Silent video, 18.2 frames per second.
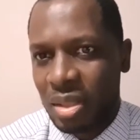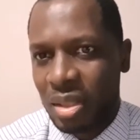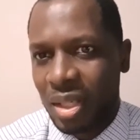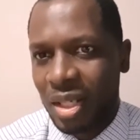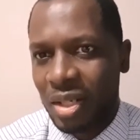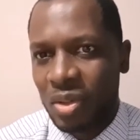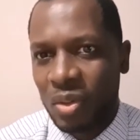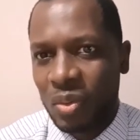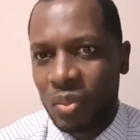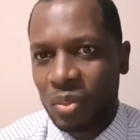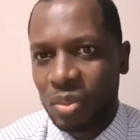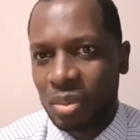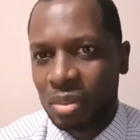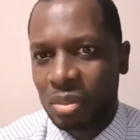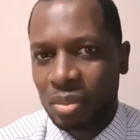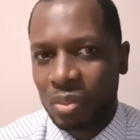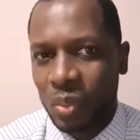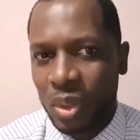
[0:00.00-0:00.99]
They don't
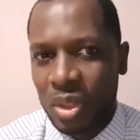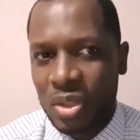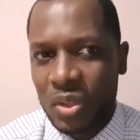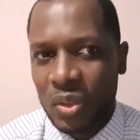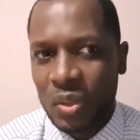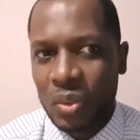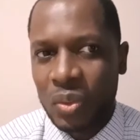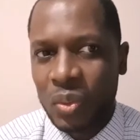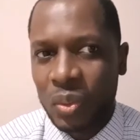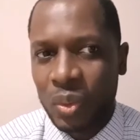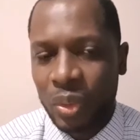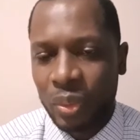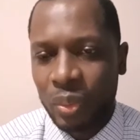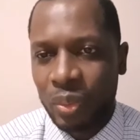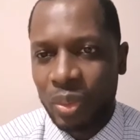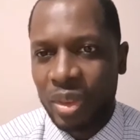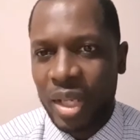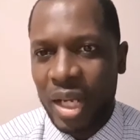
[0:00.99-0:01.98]
want to go
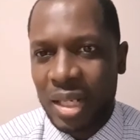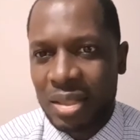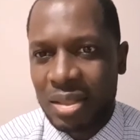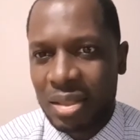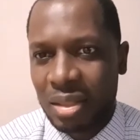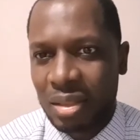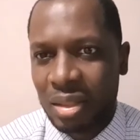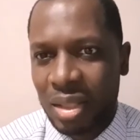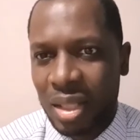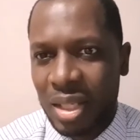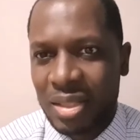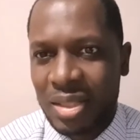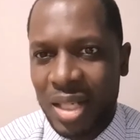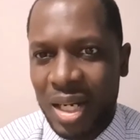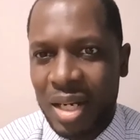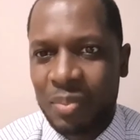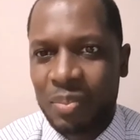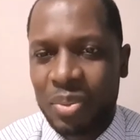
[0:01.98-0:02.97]
through that
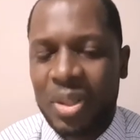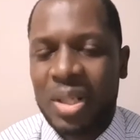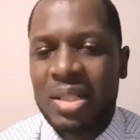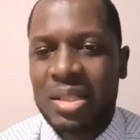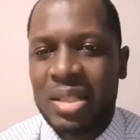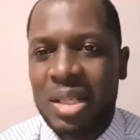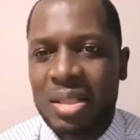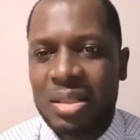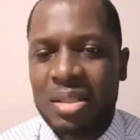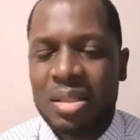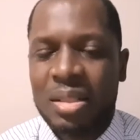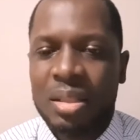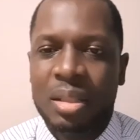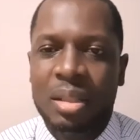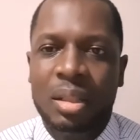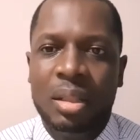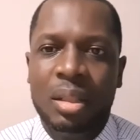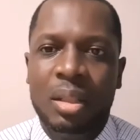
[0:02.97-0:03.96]
entire process
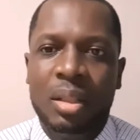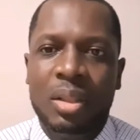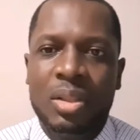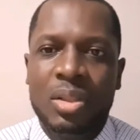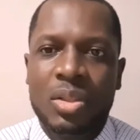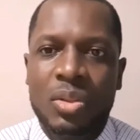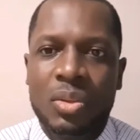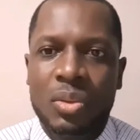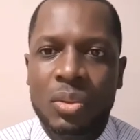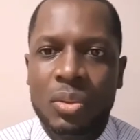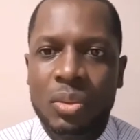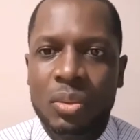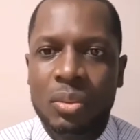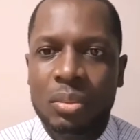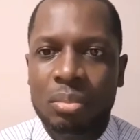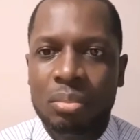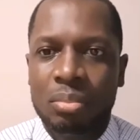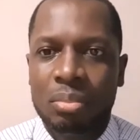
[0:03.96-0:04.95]

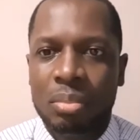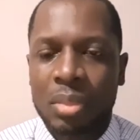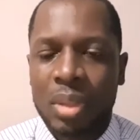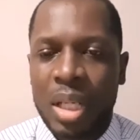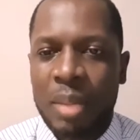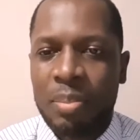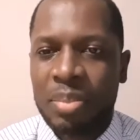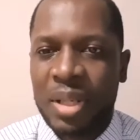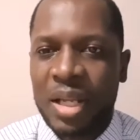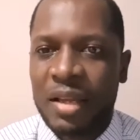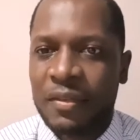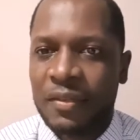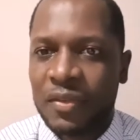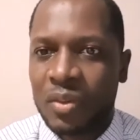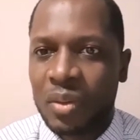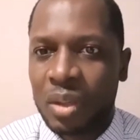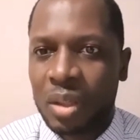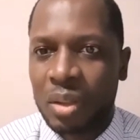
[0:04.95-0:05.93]
to apply
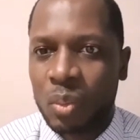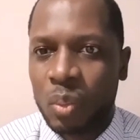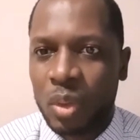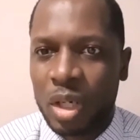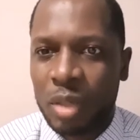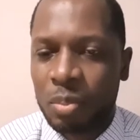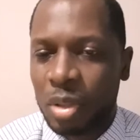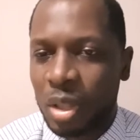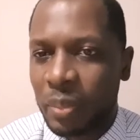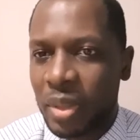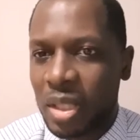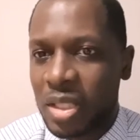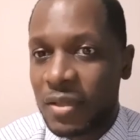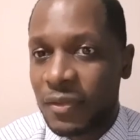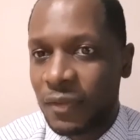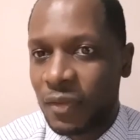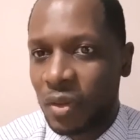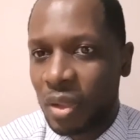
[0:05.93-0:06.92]
for work permits
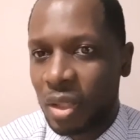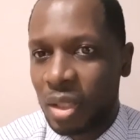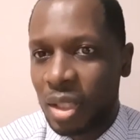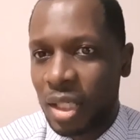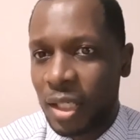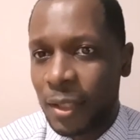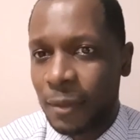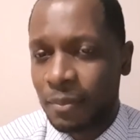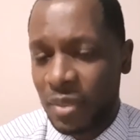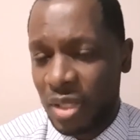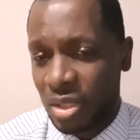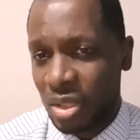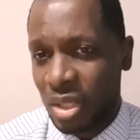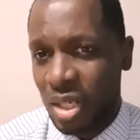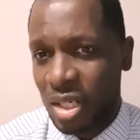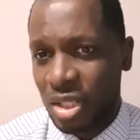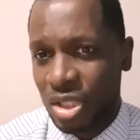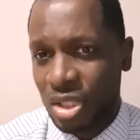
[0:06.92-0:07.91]
for
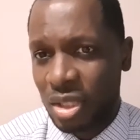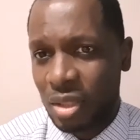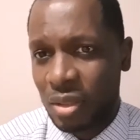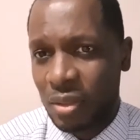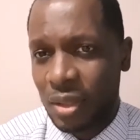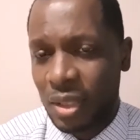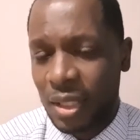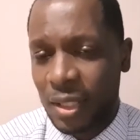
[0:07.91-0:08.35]
international